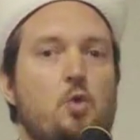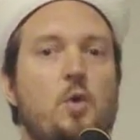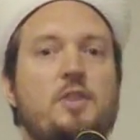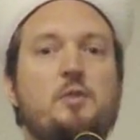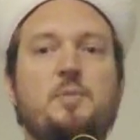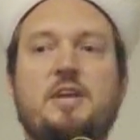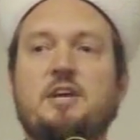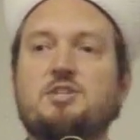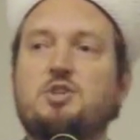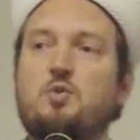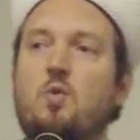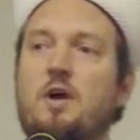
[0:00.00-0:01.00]
whether
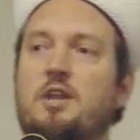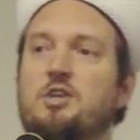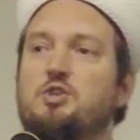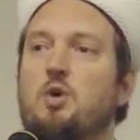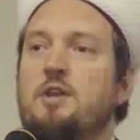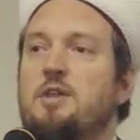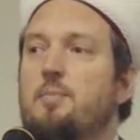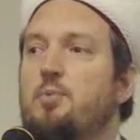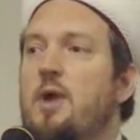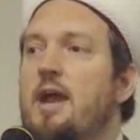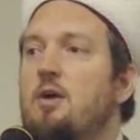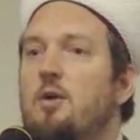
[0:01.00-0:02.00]
because you want to join the
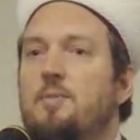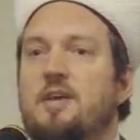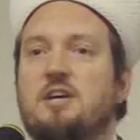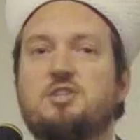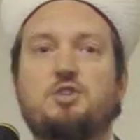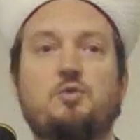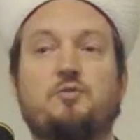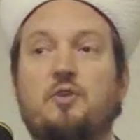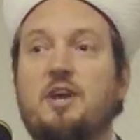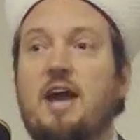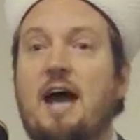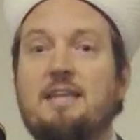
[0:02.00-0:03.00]
prayer or because you
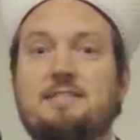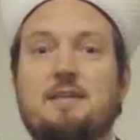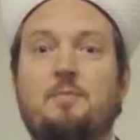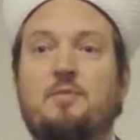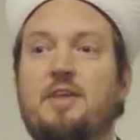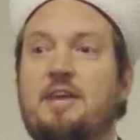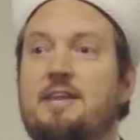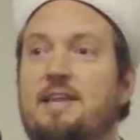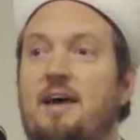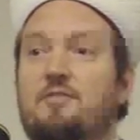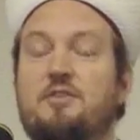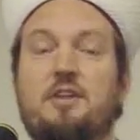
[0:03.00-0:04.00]
forgot something and
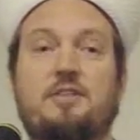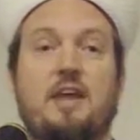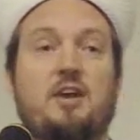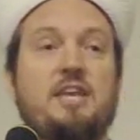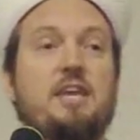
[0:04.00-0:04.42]
left it there.